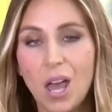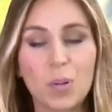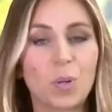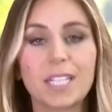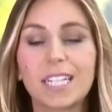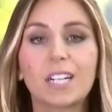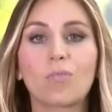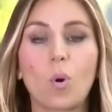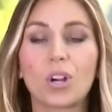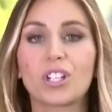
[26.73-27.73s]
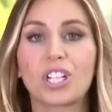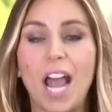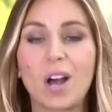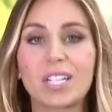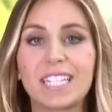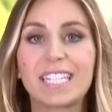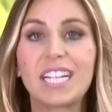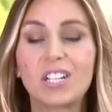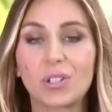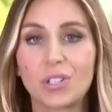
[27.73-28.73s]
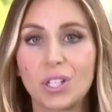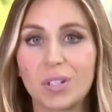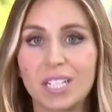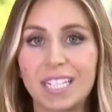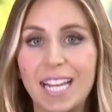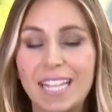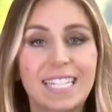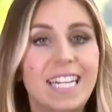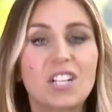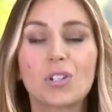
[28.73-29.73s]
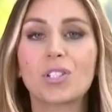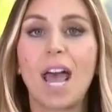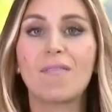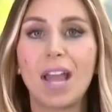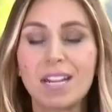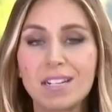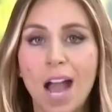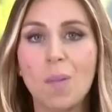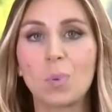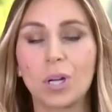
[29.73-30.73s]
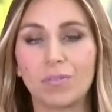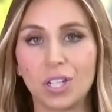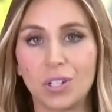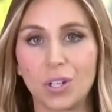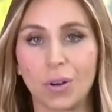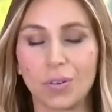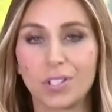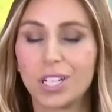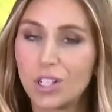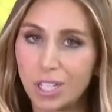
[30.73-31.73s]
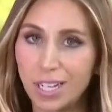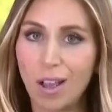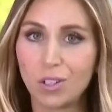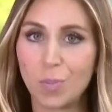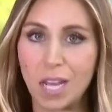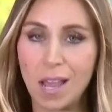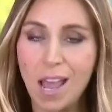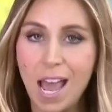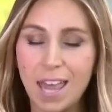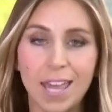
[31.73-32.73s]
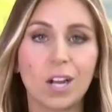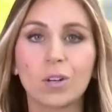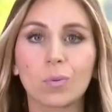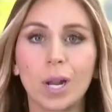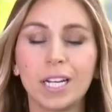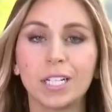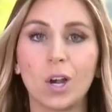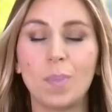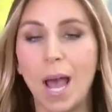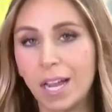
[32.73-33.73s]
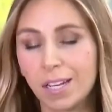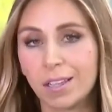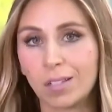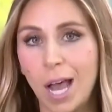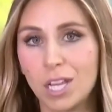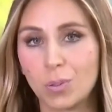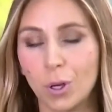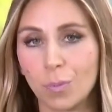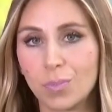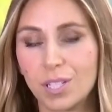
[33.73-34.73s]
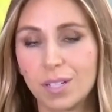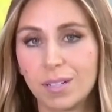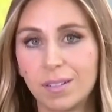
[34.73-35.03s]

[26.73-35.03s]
The president of Orange County's teachers union says teachers have a number of concerns, and she tells me they aren't ready to go back into the classrooms.